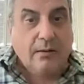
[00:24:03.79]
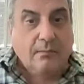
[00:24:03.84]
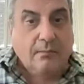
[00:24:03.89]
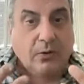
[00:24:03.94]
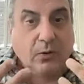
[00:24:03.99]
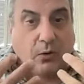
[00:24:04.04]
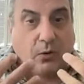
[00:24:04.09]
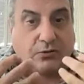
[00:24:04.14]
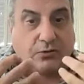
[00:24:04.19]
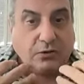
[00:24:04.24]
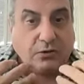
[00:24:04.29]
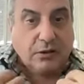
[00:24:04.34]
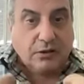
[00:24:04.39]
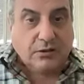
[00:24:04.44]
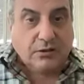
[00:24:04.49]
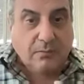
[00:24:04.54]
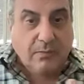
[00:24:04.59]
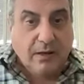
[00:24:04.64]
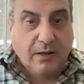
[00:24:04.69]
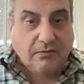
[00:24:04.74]
but it also
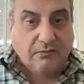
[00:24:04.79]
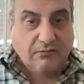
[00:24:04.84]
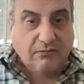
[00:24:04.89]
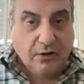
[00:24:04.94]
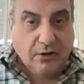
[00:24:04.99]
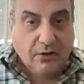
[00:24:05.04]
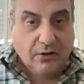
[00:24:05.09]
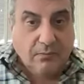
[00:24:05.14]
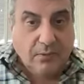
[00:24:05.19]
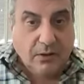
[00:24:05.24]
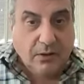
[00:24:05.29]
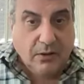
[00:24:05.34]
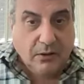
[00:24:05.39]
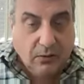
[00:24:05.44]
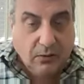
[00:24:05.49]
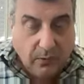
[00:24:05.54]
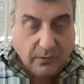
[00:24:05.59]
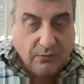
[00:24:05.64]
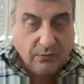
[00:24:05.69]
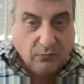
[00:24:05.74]
tells you about the
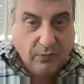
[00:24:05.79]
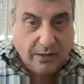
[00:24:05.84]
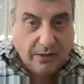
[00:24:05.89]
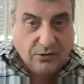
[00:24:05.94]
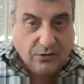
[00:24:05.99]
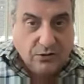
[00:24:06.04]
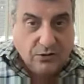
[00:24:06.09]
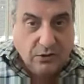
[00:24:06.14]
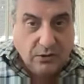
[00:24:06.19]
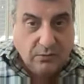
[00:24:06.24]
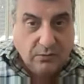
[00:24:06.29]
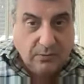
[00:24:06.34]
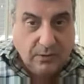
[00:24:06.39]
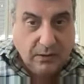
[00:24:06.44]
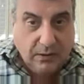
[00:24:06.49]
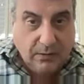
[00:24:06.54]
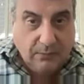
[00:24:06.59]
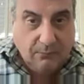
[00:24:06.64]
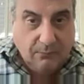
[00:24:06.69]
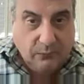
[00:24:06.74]
variability, what the range is going to
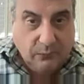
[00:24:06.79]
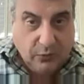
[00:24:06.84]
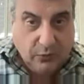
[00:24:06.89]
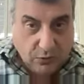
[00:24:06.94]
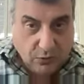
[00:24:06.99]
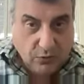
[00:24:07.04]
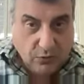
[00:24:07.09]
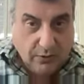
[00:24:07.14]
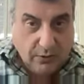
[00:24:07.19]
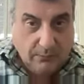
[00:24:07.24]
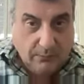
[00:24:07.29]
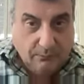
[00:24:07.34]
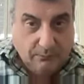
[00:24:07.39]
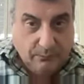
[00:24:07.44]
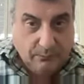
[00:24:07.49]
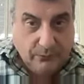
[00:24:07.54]
be, usually,